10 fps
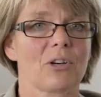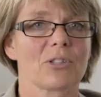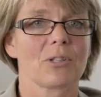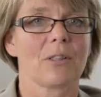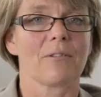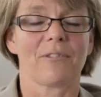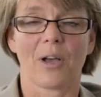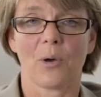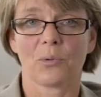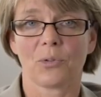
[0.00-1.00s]
Larsson, the
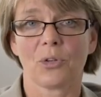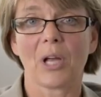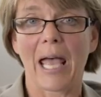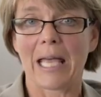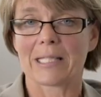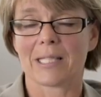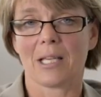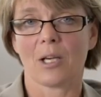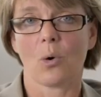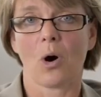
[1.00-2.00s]
founder and
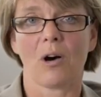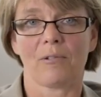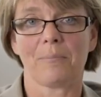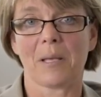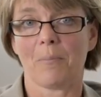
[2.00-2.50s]
CEO of